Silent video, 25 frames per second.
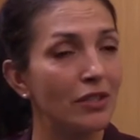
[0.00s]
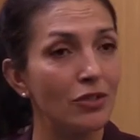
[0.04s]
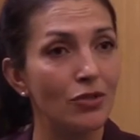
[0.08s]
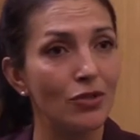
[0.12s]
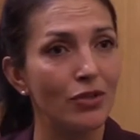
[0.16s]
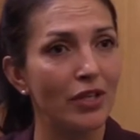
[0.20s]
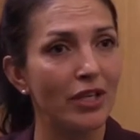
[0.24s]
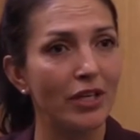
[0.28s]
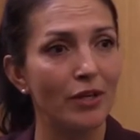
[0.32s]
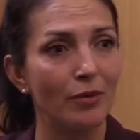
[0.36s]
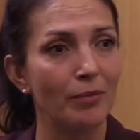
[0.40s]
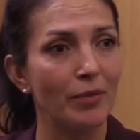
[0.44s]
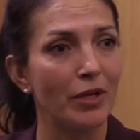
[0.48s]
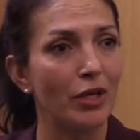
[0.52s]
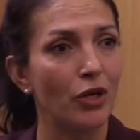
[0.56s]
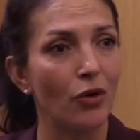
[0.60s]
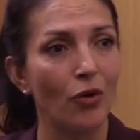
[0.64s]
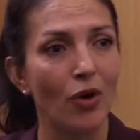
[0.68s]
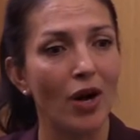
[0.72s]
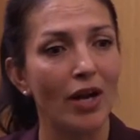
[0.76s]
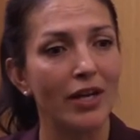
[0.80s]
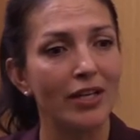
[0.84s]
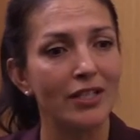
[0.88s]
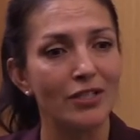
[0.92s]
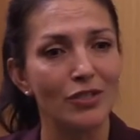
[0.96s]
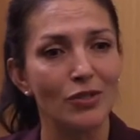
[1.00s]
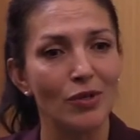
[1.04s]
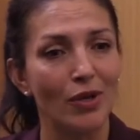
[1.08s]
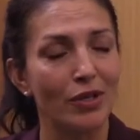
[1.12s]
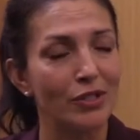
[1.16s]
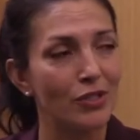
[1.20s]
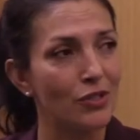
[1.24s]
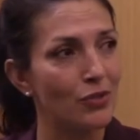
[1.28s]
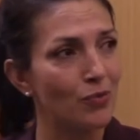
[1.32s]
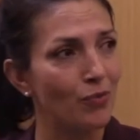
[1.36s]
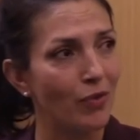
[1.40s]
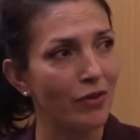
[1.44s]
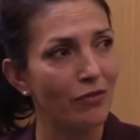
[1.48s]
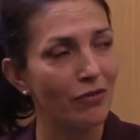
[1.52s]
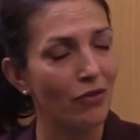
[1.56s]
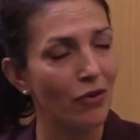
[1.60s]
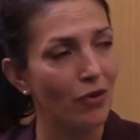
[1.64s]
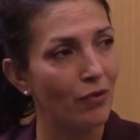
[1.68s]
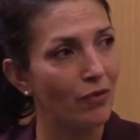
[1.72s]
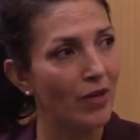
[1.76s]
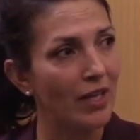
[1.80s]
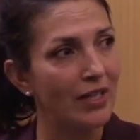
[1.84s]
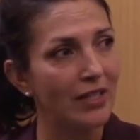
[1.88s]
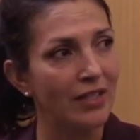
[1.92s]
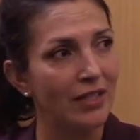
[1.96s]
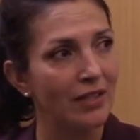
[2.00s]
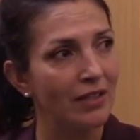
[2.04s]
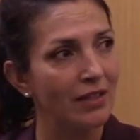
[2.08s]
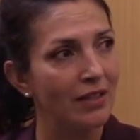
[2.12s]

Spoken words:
to hear me crying. So I just went for a run.